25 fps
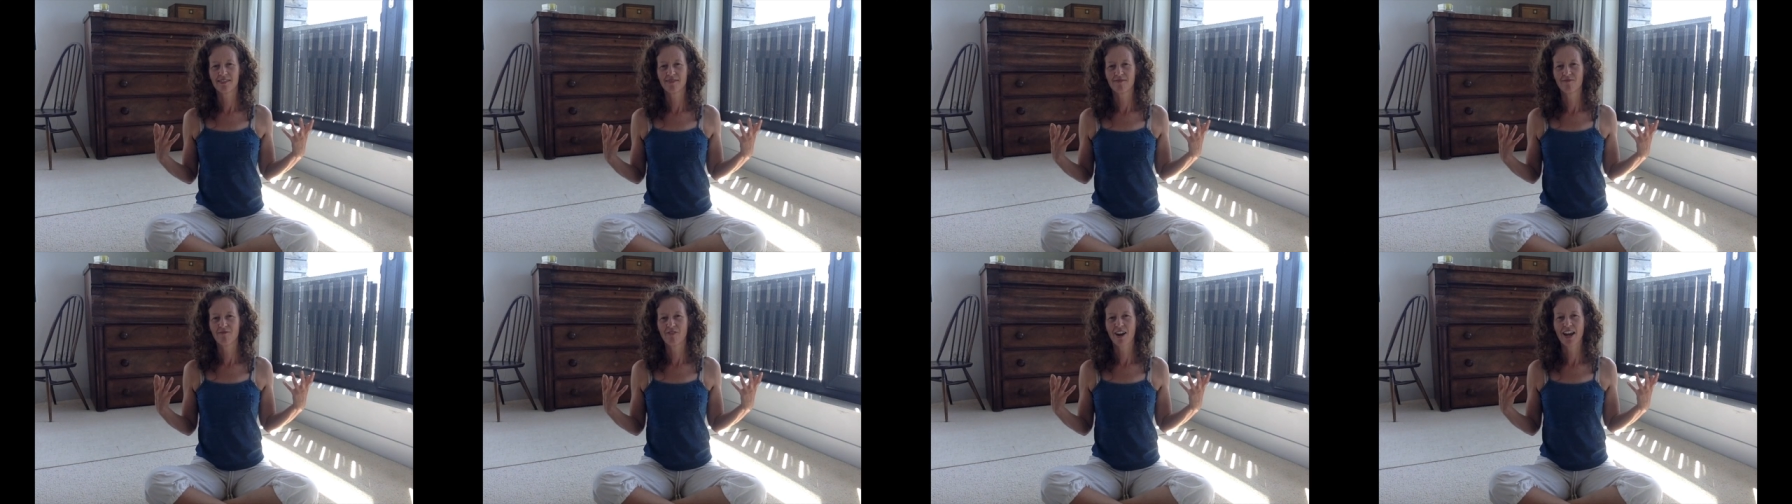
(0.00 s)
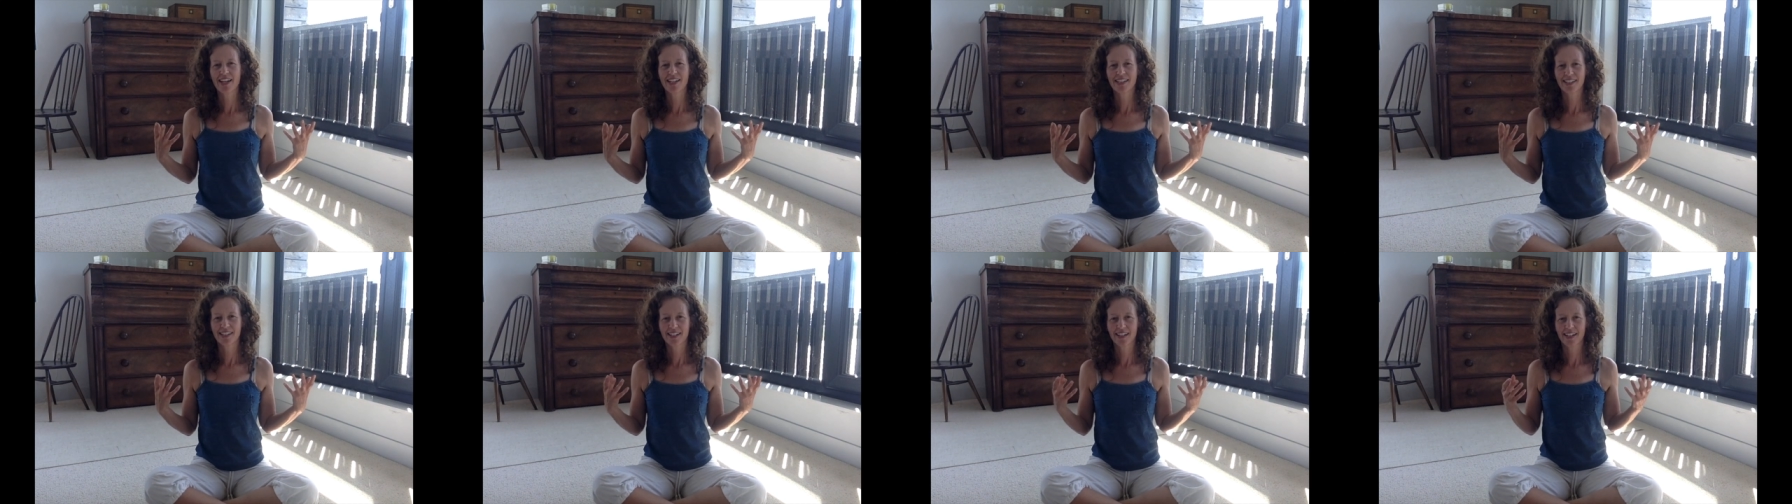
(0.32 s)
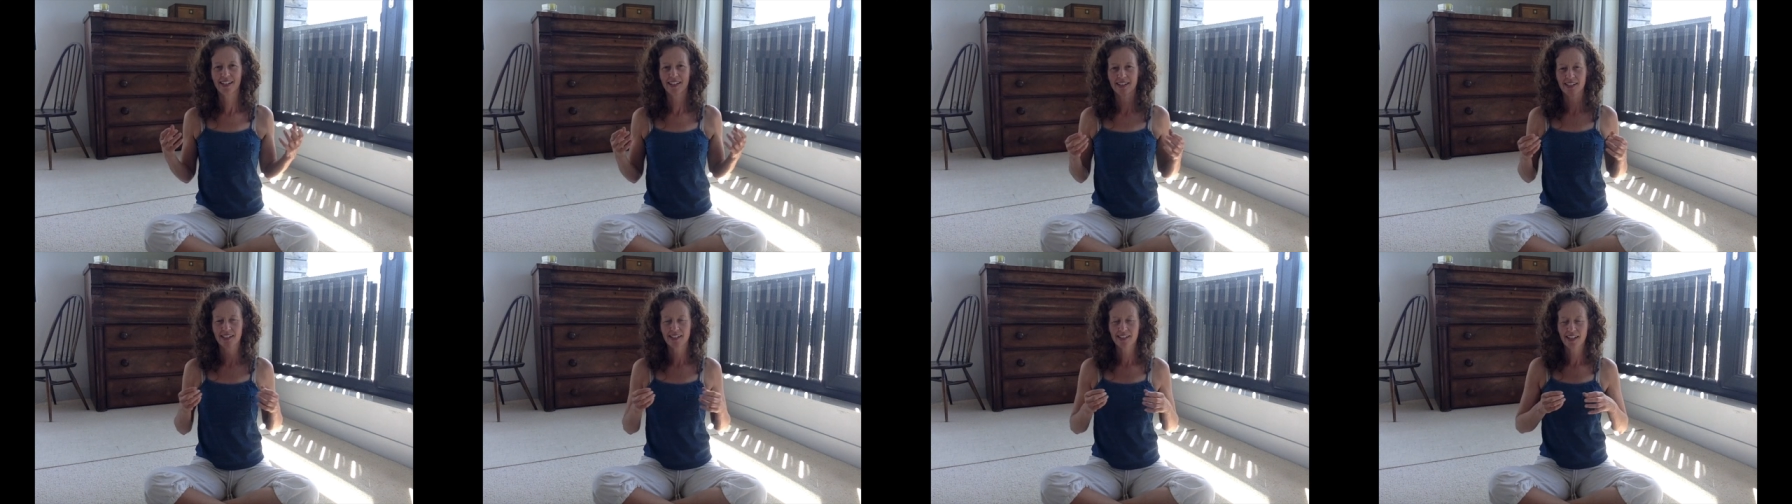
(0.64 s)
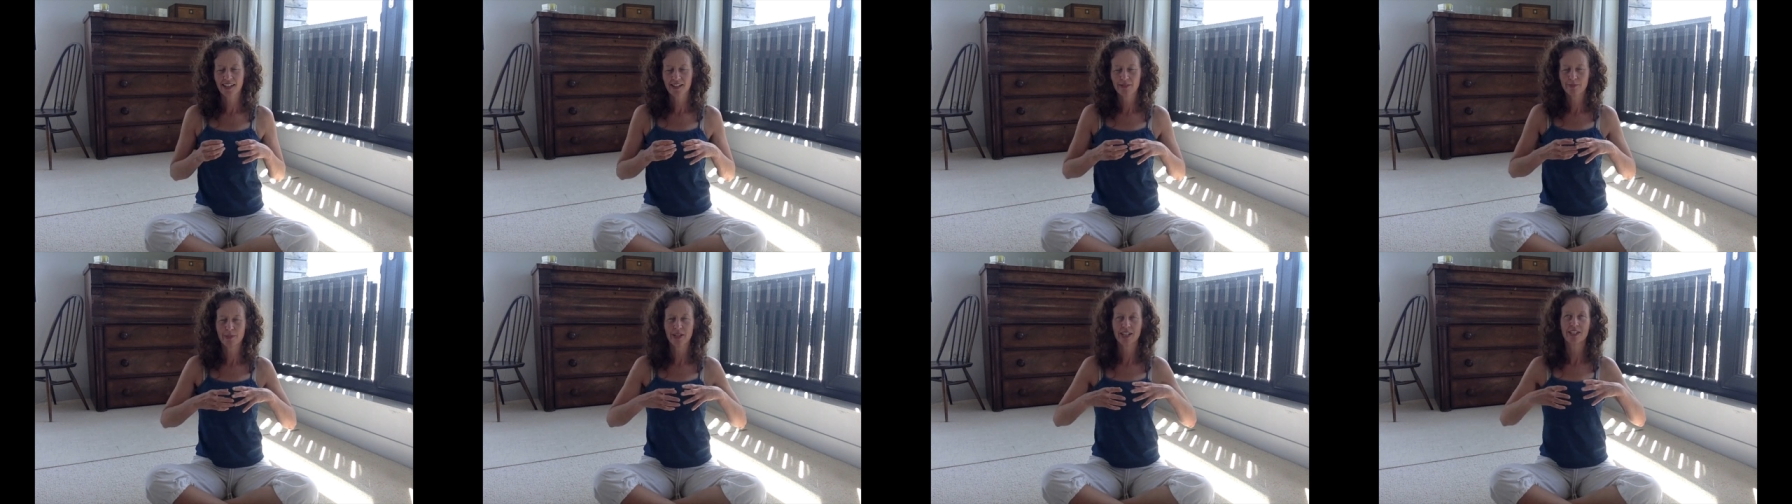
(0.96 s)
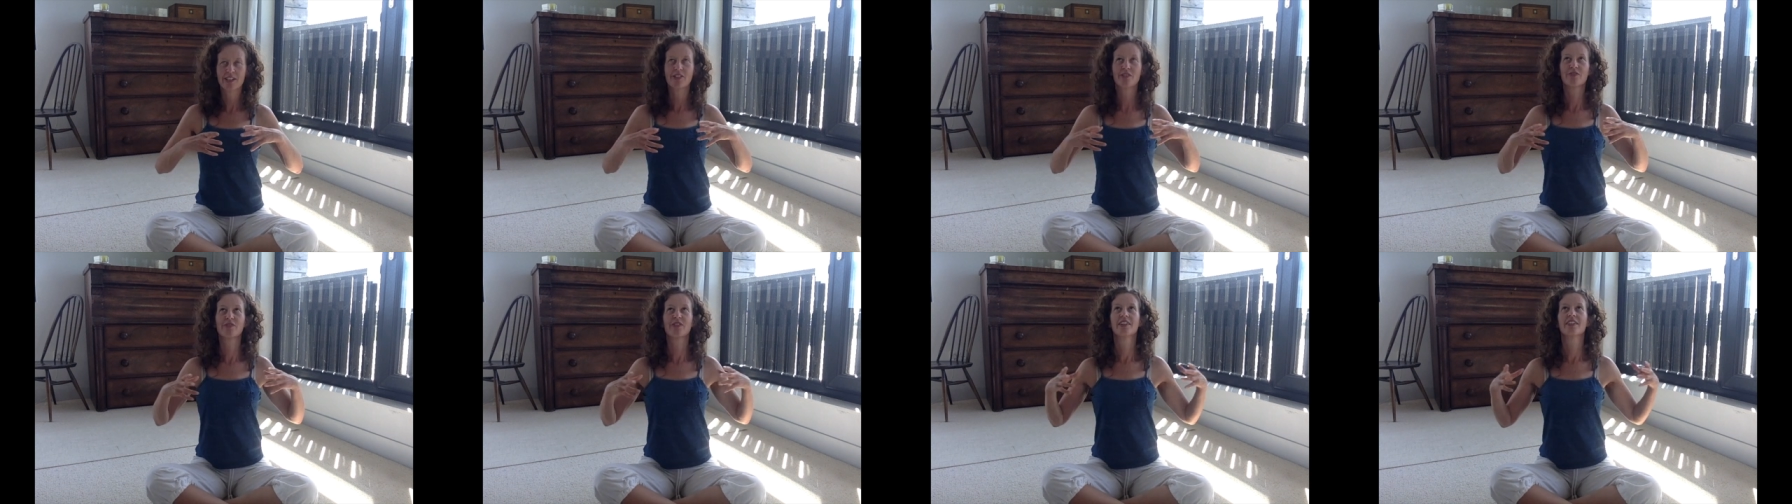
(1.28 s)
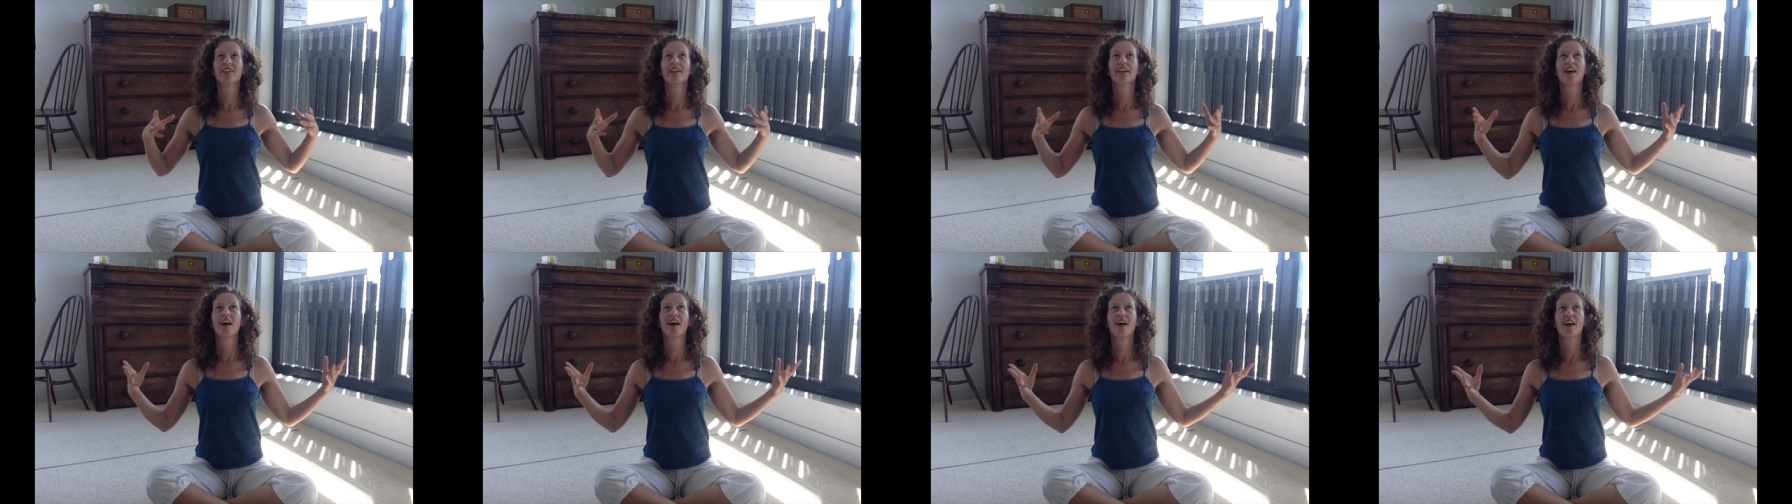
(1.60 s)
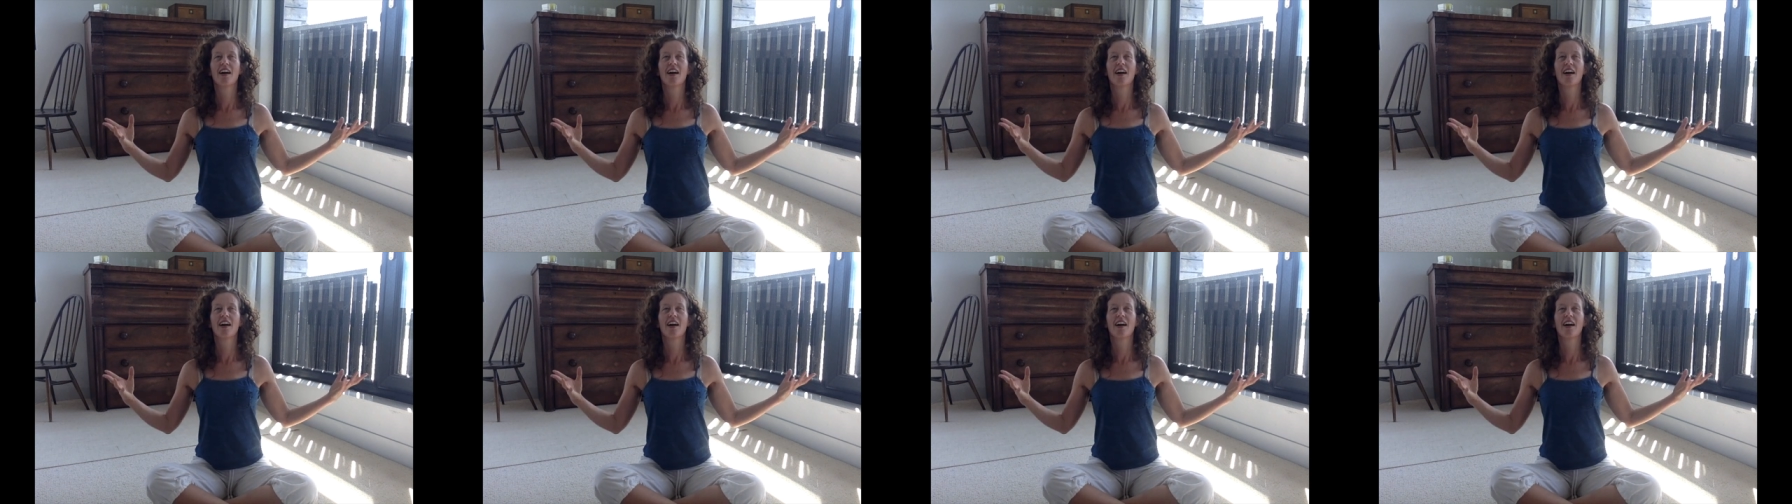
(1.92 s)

resting in the sun makes you feel like,